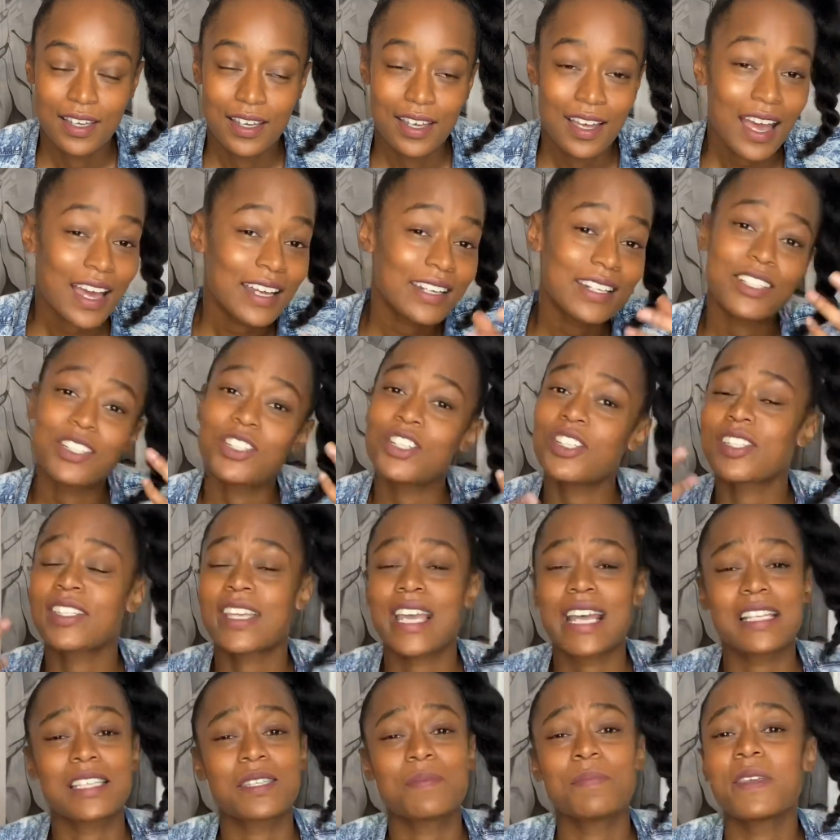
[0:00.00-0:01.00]
And it just
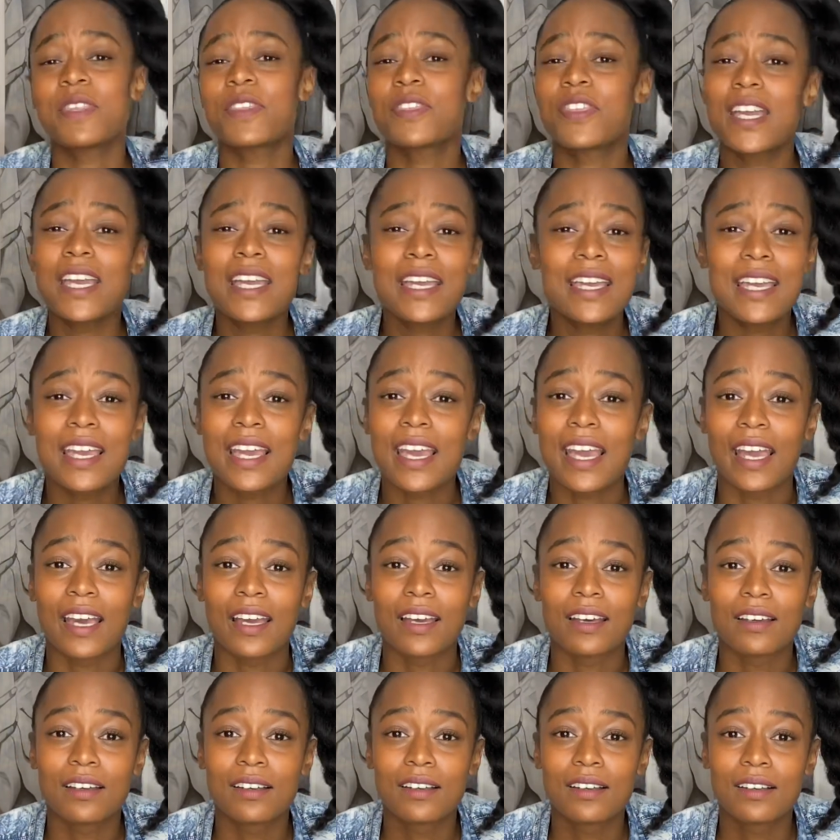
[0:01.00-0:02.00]
gets me
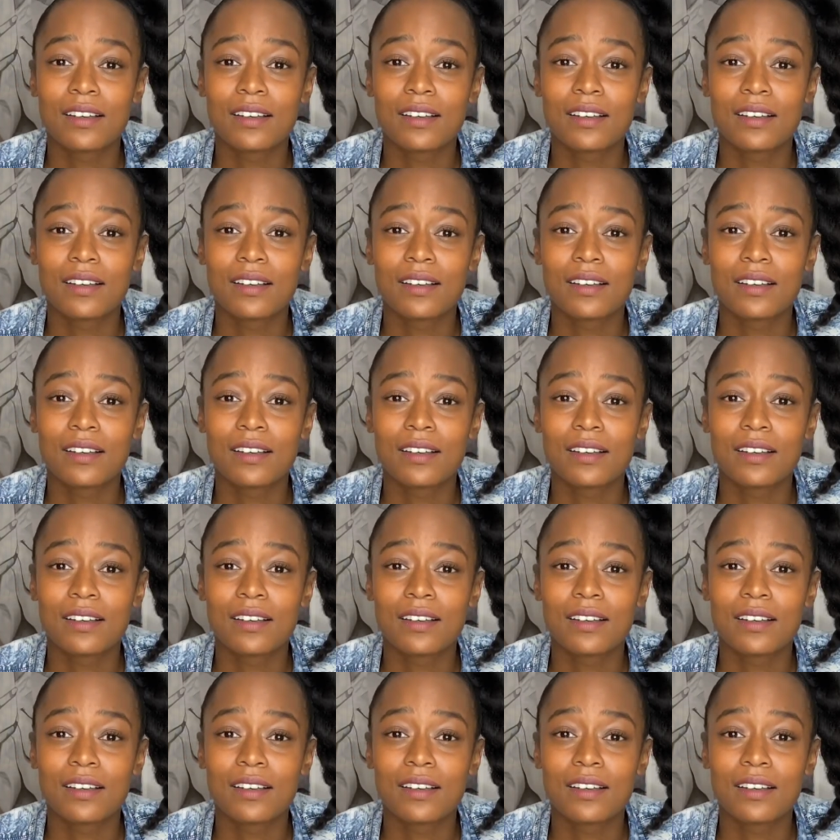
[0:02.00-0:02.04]
thinking.